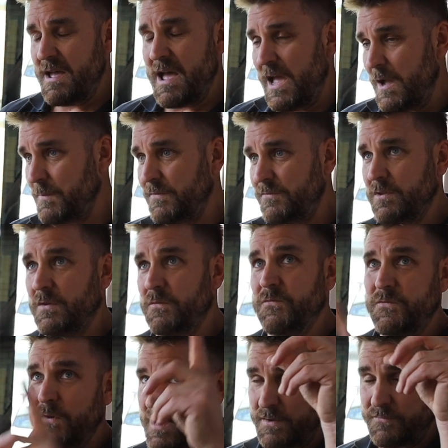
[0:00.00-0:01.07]
and we've done a
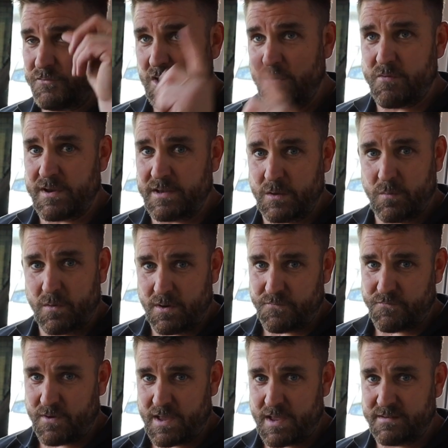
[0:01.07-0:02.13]
5G ready
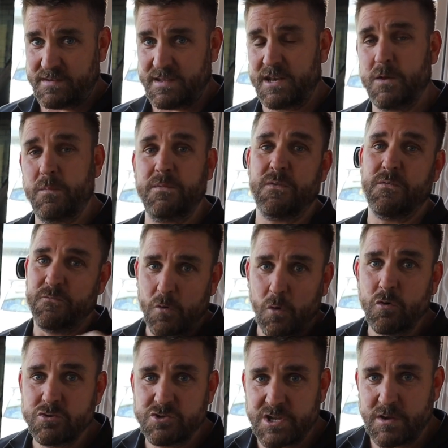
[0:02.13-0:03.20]
Wi-Fi antenna with a
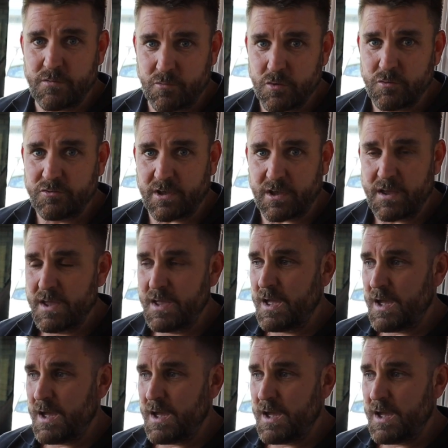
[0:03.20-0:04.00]
4G router.